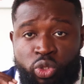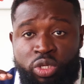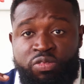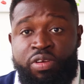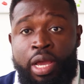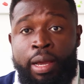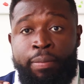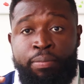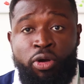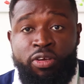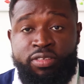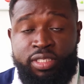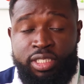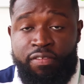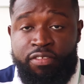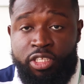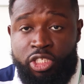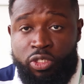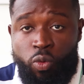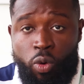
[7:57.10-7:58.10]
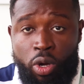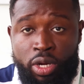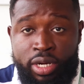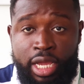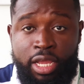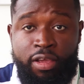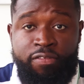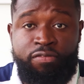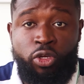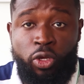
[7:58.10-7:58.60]
So if you are both 71
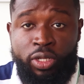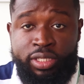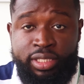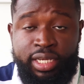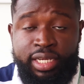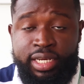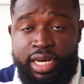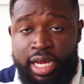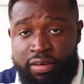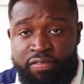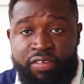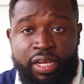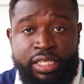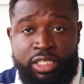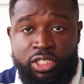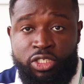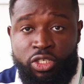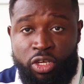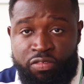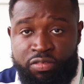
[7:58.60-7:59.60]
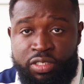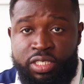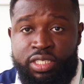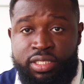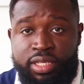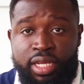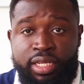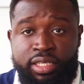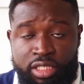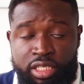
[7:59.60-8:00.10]
and you have not taken advantage of
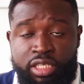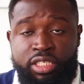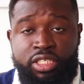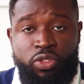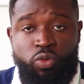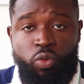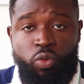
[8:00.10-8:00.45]
this, then this